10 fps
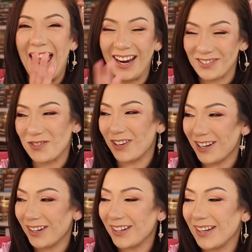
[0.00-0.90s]
at
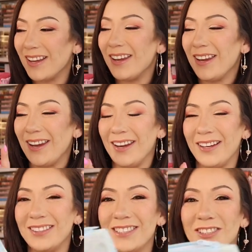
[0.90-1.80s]
work.
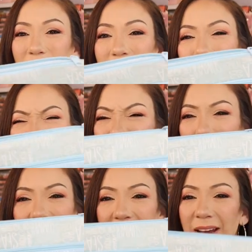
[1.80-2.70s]
And so this would
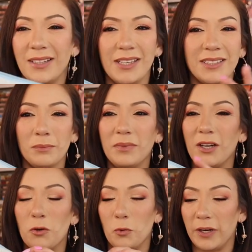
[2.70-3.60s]
come in handy,
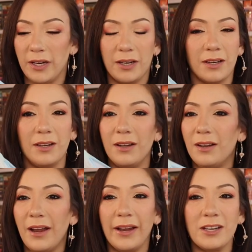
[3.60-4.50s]
something quick.
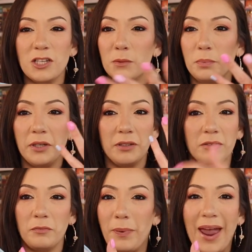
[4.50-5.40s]
I can just put
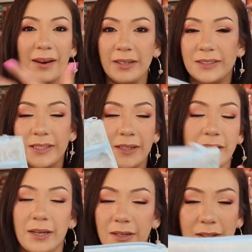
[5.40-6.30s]
palettes in
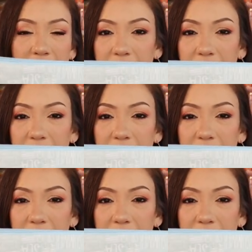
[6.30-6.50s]
here